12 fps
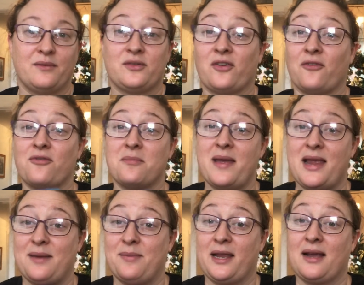So for
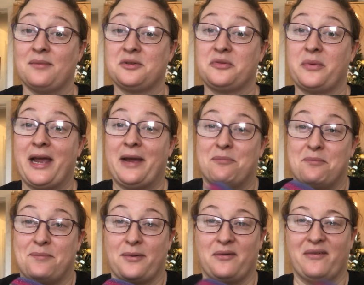me, being able to wear
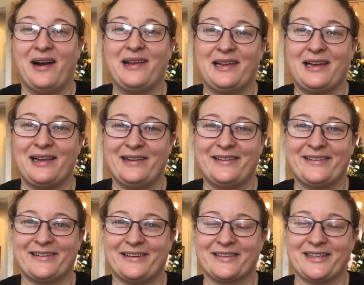brightly coloured
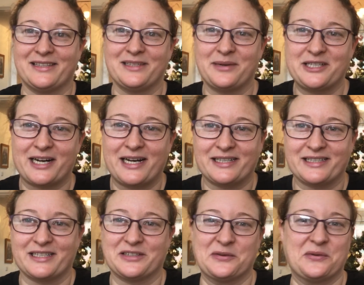socks under my
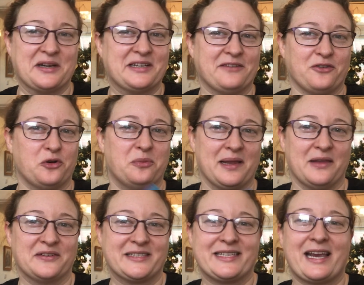trousers or whatever, or my
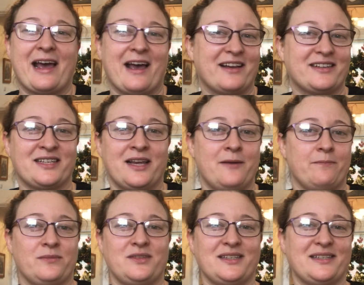long skirt,
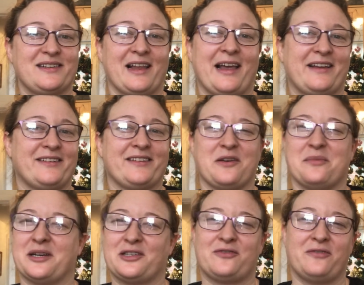just like so
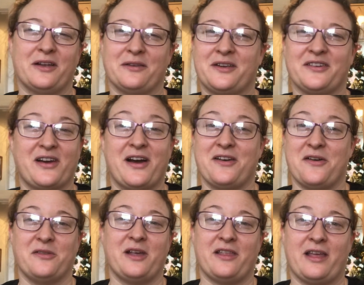much fun because I
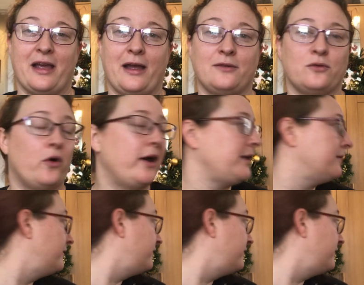know they're there. Oi!